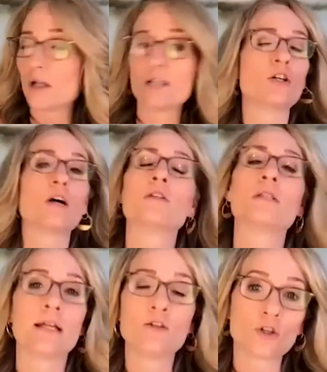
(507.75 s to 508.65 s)
adults
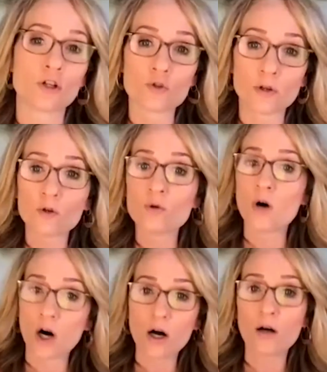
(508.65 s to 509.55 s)
and children, who
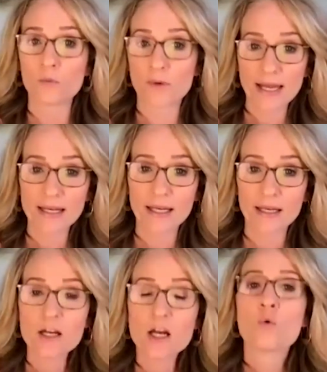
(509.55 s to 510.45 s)

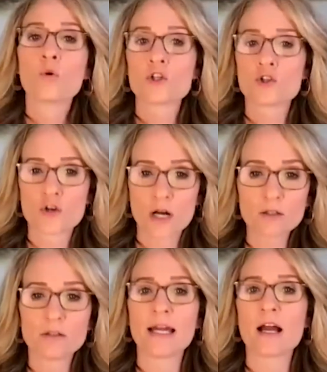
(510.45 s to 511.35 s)
already were
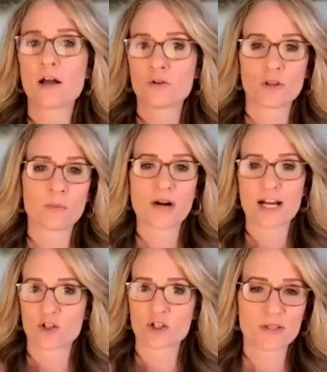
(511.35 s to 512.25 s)
struggling under the
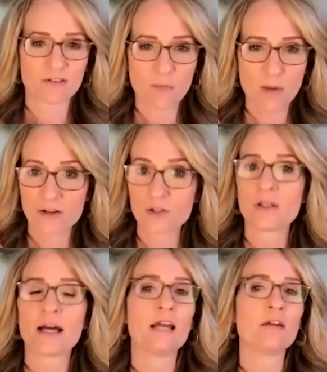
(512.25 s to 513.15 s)
pressures of modern
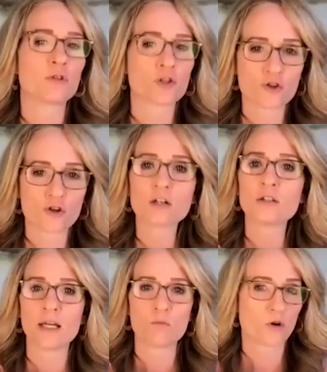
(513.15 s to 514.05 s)
life, were
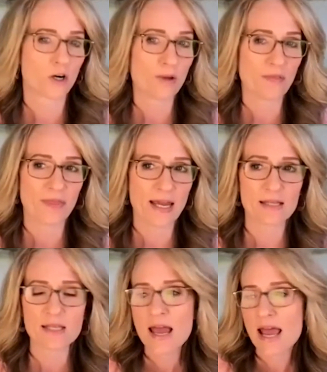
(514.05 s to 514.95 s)
struggling more with things.